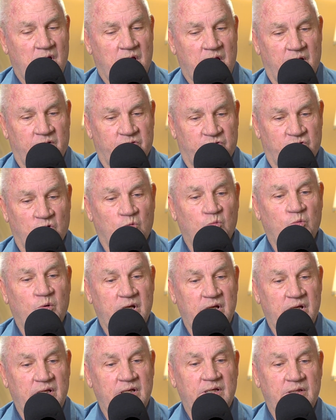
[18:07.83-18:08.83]
And so
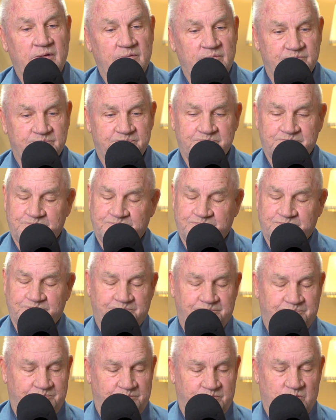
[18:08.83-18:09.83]
we
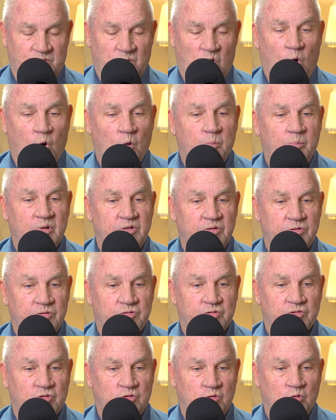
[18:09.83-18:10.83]
opened the
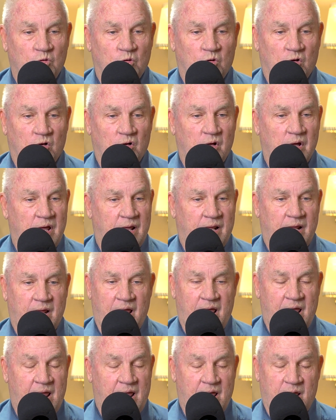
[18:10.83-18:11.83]
school,
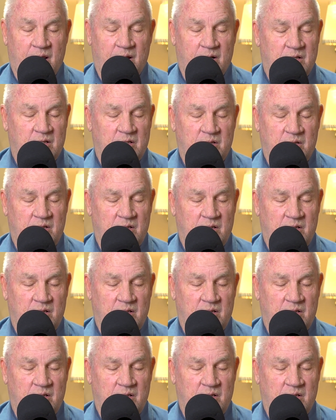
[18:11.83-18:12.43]
and